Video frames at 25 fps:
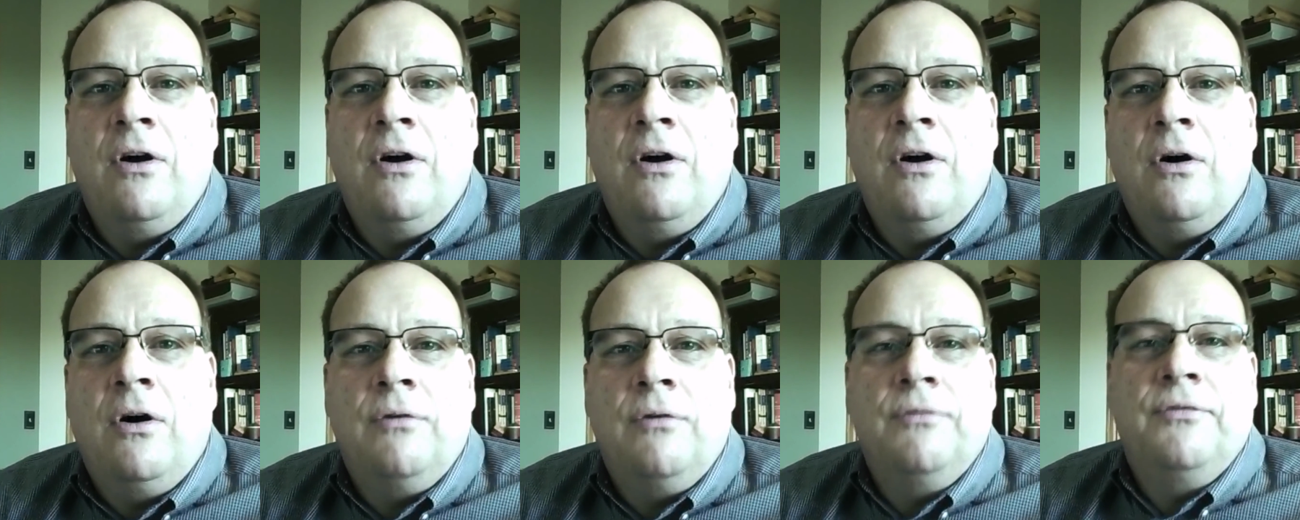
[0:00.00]

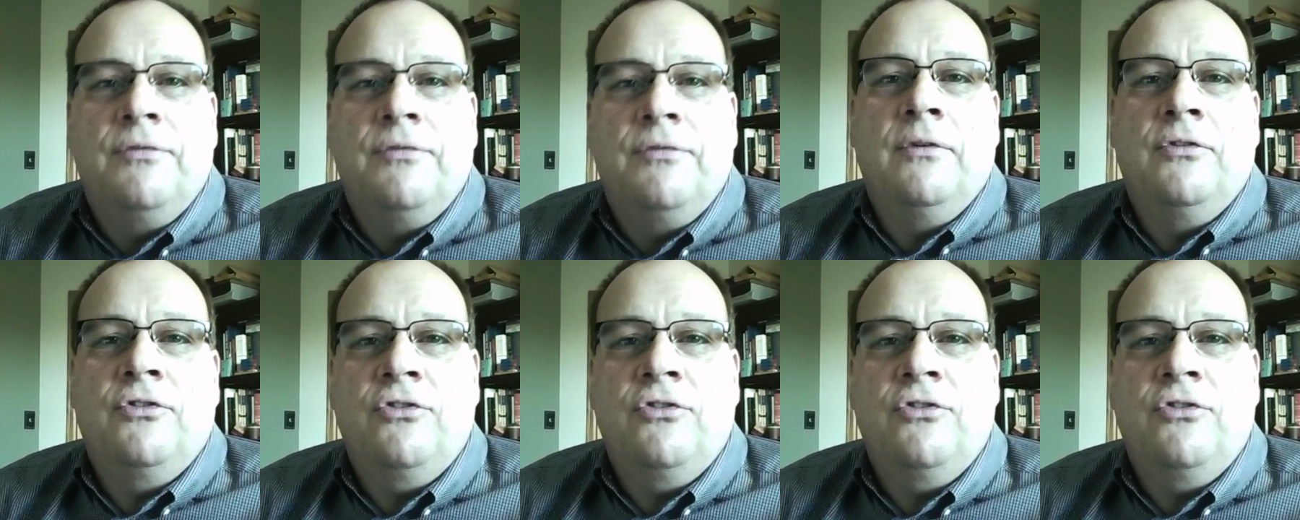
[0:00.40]
of
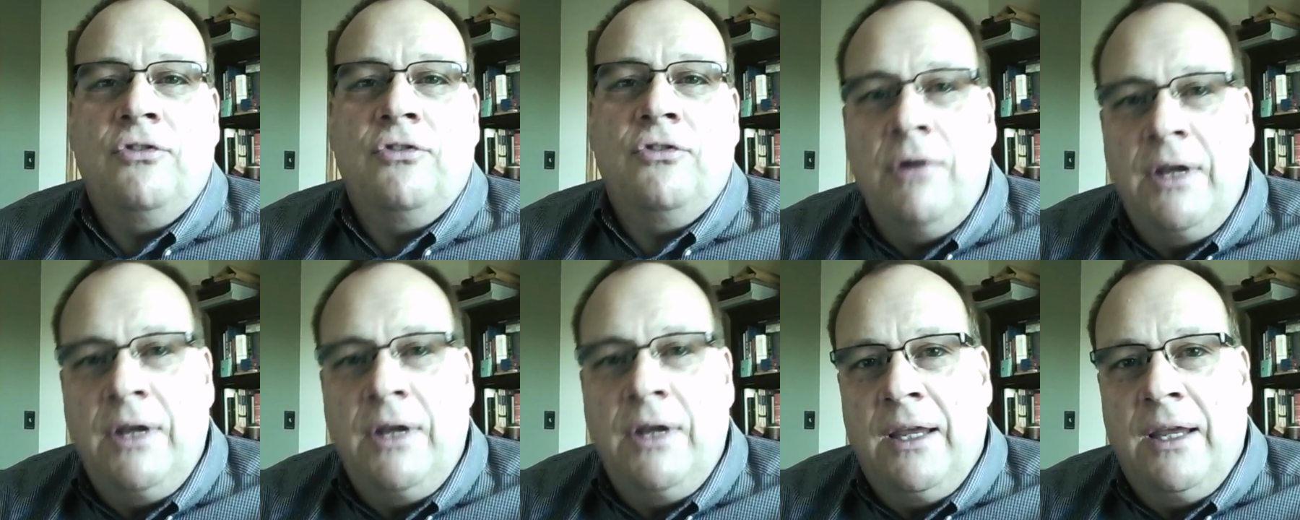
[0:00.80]

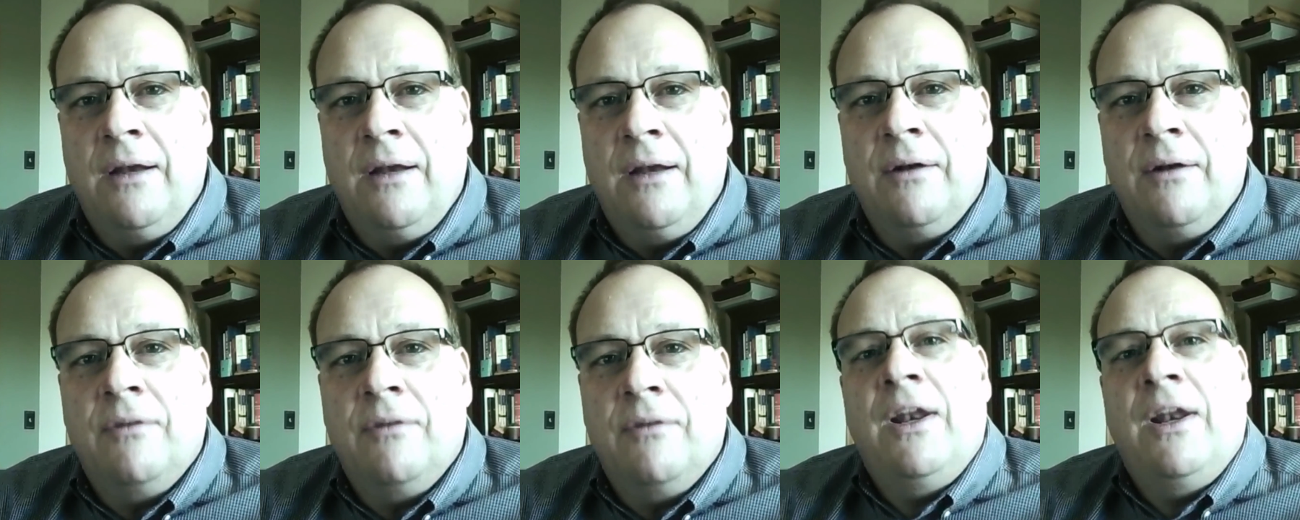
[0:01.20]
screen,
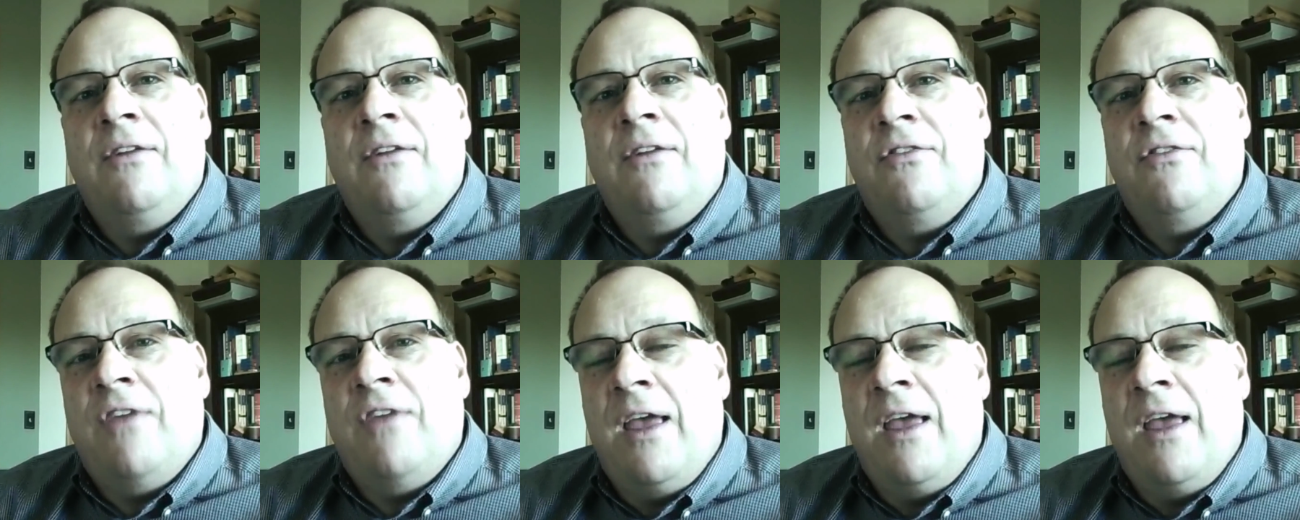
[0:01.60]
so
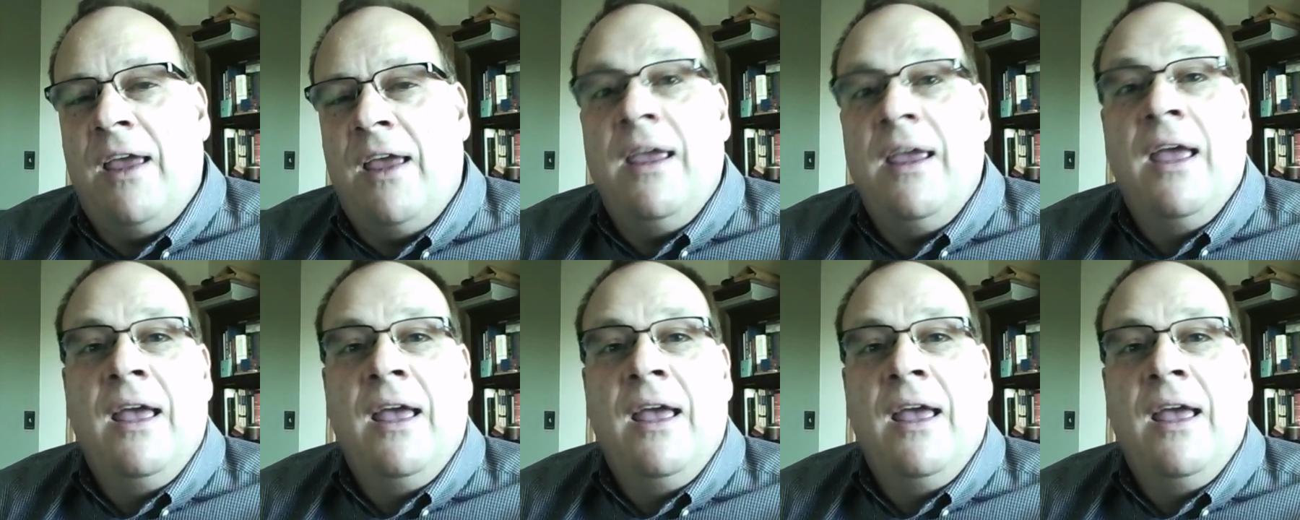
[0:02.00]
let's say